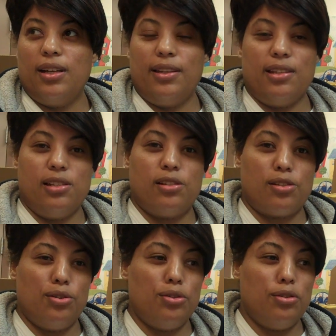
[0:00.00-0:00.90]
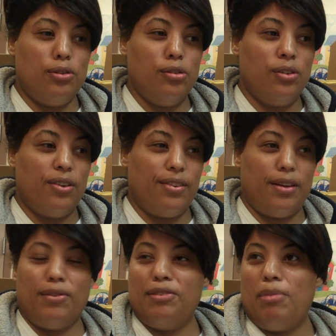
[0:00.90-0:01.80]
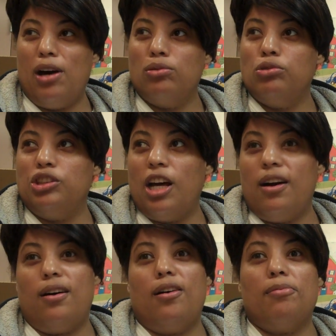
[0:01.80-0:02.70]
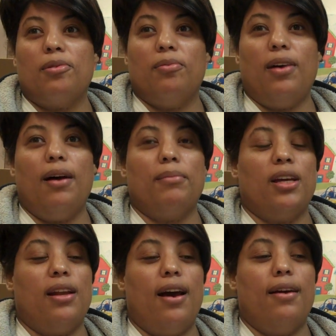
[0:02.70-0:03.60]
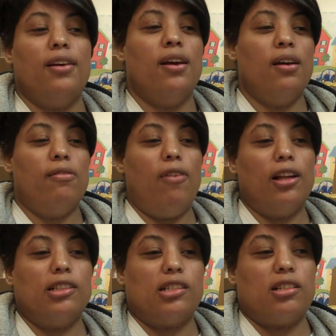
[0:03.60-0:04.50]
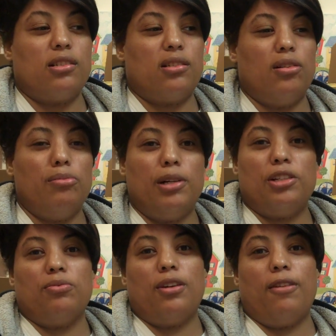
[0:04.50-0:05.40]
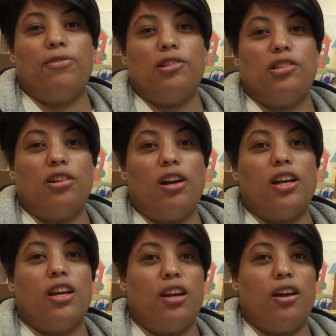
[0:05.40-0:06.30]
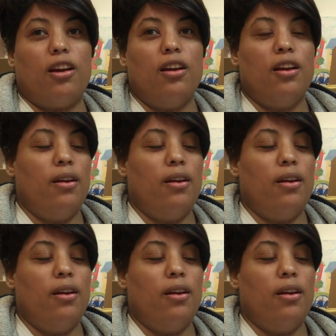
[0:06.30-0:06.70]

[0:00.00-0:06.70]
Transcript: in this school than with my own job. I mean, I volunteered so much when I first started here.